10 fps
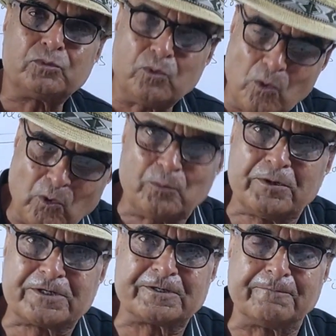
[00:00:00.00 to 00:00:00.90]

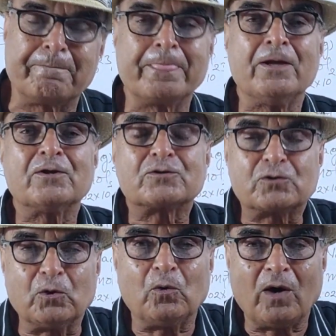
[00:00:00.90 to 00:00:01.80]
formation.
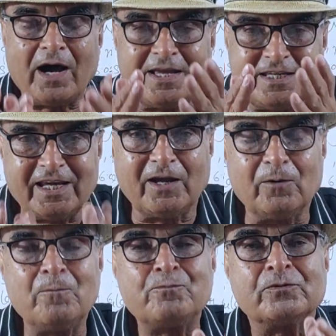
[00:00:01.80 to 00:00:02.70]
So I
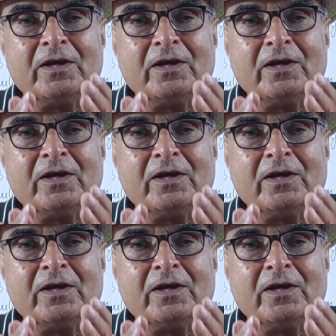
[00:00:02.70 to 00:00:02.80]
have